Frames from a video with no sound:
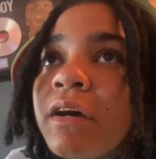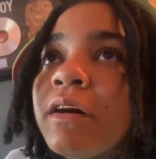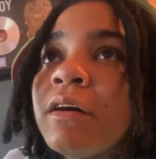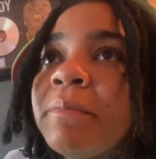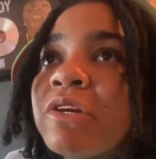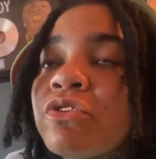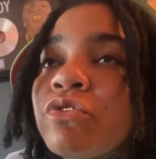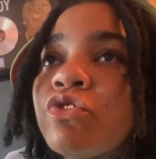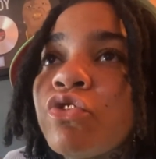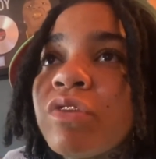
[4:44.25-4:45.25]
Uh, make
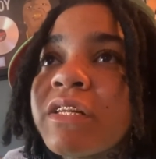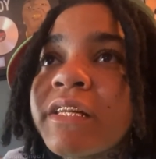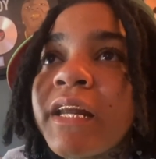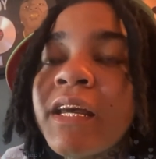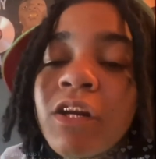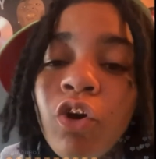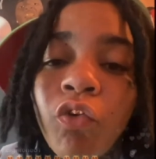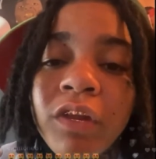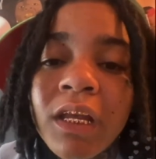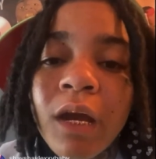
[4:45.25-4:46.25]
sure you tune into that
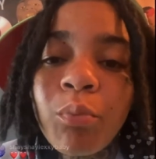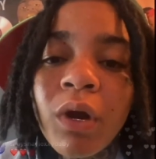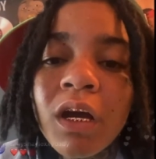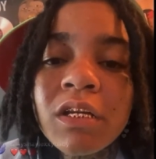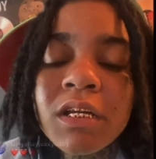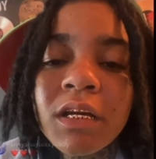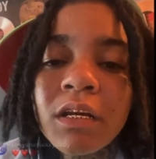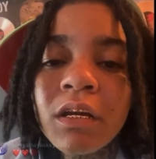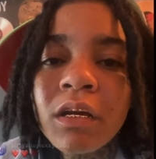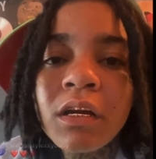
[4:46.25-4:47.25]
Off the Yak project.